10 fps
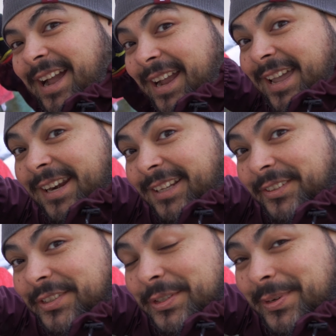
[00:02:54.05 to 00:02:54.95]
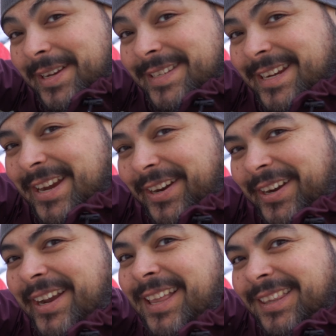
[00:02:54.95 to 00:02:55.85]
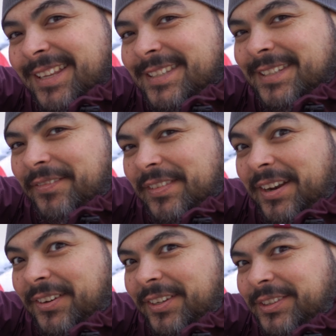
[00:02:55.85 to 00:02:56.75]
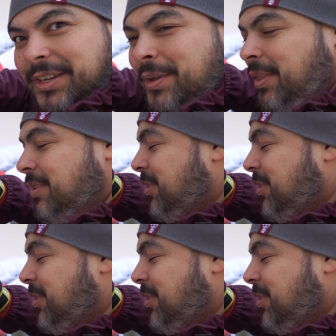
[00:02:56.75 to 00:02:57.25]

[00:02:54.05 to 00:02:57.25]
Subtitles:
I got a little syringe here. Let's see if that'll do the